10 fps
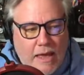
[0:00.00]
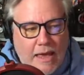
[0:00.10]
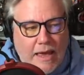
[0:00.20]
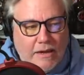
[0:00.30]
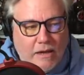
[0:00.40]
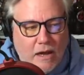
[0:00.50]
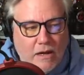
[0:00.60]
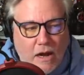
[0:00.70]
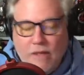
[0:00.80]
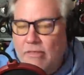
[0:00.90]
And
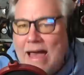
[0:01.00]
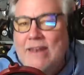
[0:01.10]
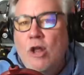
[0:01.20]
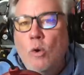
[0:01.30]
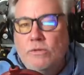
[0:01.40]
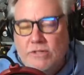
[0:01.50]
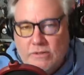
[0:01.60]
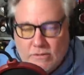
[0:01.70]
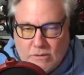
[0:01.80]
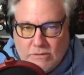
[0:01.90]
on that note,
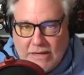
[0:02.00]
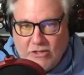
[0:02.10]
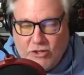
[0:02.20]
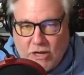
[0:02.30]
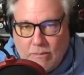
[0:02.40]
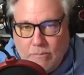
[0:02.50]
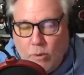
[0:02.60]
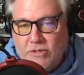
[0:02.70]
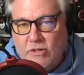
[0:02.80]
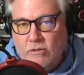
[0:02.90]
ladies and gentlemen,
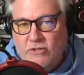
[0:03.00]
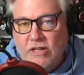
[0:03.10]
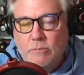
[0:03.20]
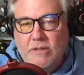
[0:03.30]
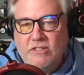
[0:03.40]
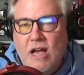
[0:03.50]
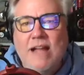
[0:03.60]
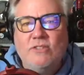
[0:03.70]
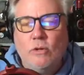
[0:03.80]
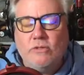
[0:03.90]
boys and girls, gentle beings,
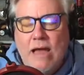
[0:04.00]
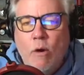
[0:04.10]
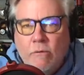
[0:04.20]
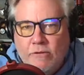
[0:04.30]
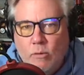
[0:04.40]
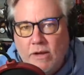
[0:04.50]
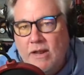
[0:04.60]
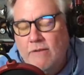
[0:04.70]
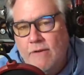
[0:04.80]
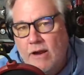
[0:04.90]
kind souls, however you
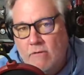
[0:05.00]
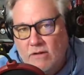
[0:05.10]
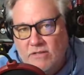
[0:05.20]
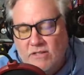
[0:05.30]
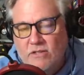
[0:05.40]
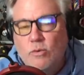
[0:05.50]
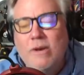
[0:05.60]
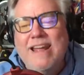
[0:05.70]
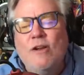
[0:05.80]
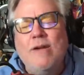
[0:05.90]
identify across these
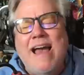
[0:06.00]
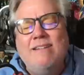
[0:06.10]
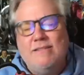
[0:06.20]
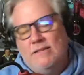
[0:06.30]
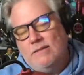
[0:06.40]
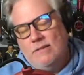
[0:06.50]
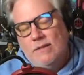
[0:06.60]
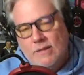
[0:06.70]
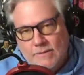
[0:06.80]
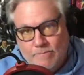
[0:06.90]
28 known galaxies,
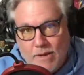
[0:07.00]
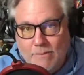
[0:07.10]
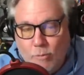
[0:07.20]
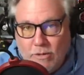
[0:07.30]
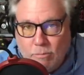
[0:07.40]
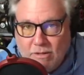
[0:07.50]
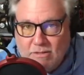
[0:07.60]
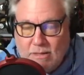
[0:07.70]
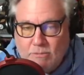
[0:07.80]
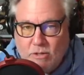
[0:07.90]
I'm going to bring
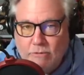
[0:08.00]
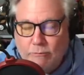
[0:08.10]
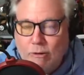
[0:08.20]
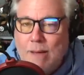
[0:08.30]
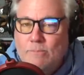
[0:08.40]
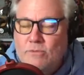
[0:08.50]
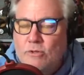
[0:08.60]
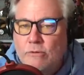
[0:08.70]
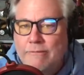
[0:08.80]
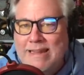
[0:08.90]
this episode of
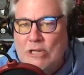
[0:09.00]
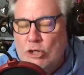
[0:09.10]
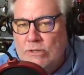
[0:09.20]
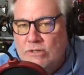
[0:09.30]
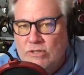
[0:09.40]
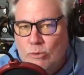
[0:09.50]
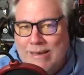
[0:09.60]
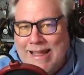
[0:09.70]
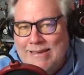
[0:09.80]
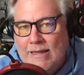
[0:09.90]
Robservations to an
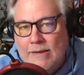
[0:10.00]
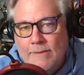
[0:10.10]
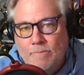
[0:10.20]
end.